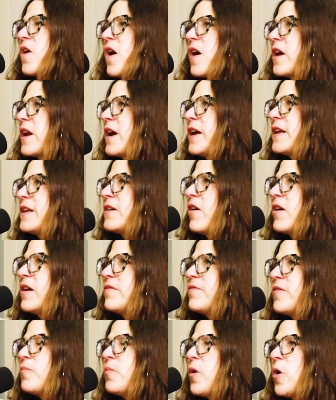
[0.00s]
just a lot. I'd
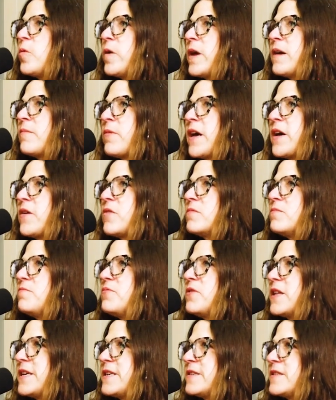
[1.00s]
gone from owning my own
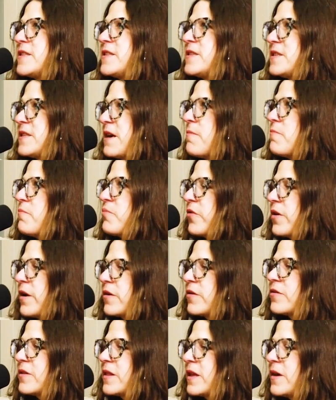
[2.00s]
place to
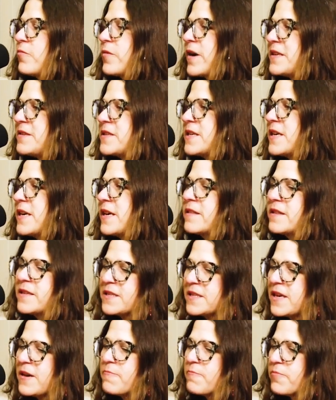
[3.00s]
temporarily renting, and
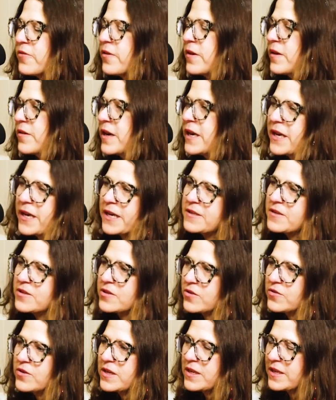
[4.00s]
the temporary
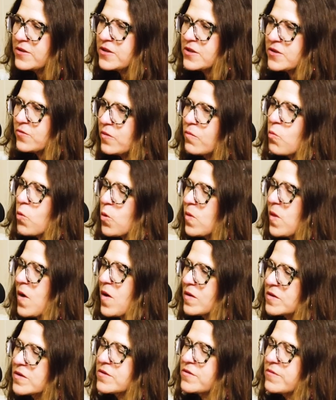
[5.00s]
had turned into a more
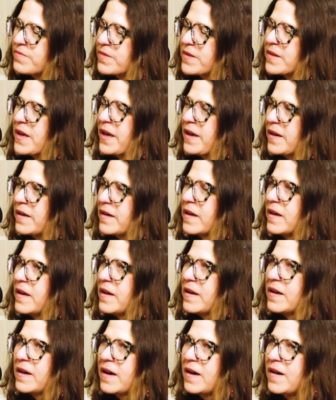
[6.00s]
long-term thing.
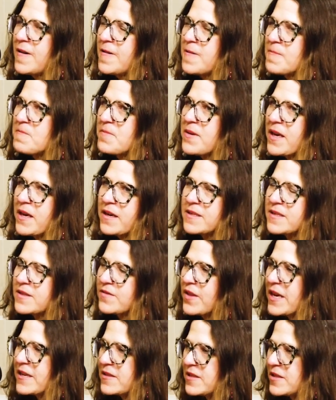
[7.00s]

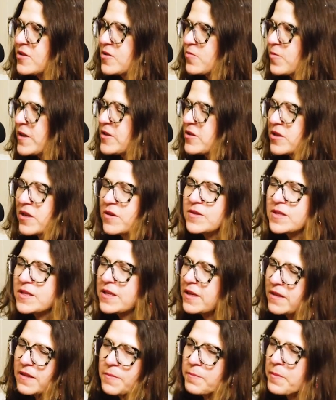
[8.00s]
Because of that situation I
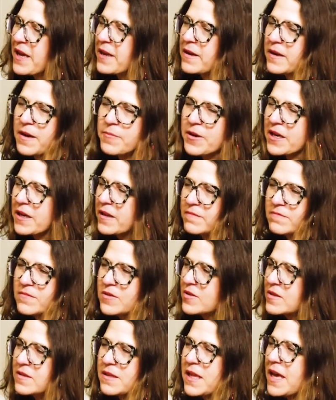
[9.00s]
was in the pandemic.
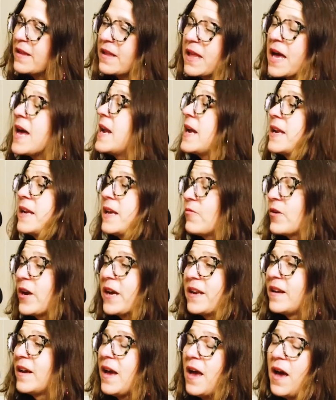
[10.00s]
And just at any
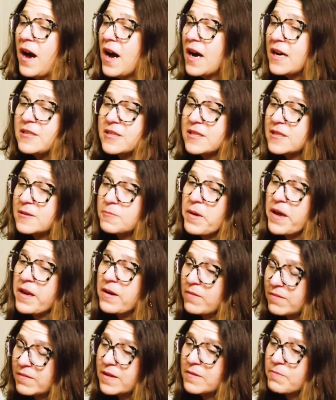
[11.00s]
rate, I just
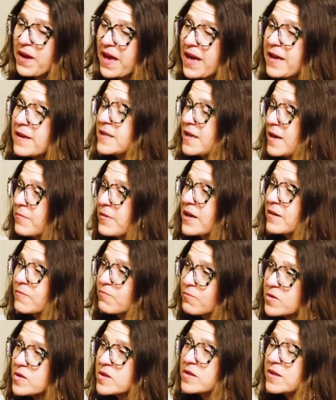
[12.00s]
spent the
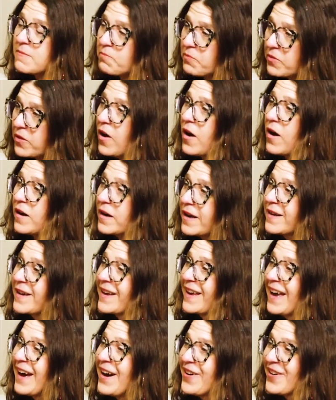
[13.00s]
pandemic mostly
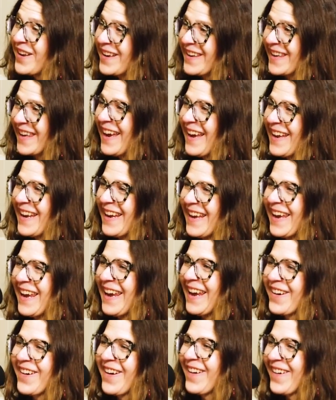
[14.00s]
plotting how to get
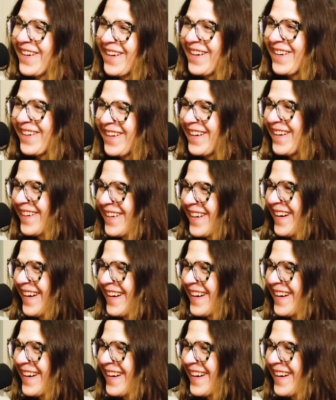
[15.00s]
here